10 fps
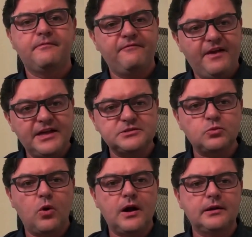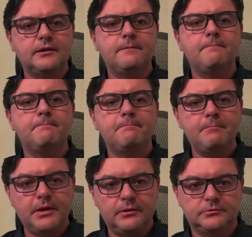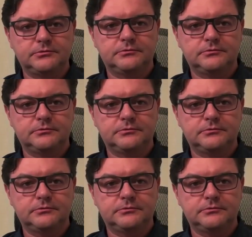Phase one: build,